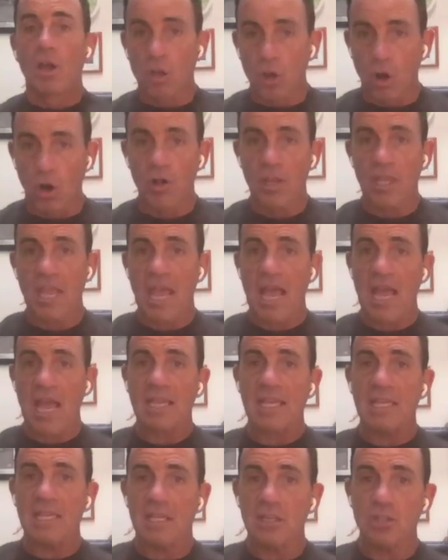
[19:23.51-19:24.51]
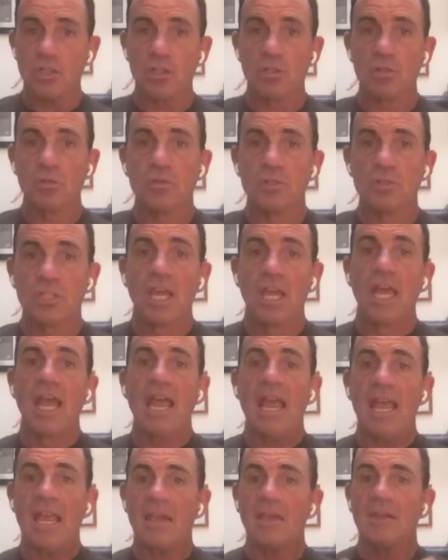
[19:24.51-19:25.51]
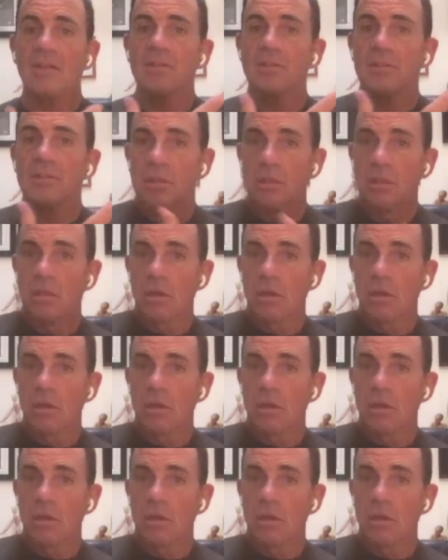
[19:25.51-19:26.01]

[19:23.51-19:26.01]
cardiac issues and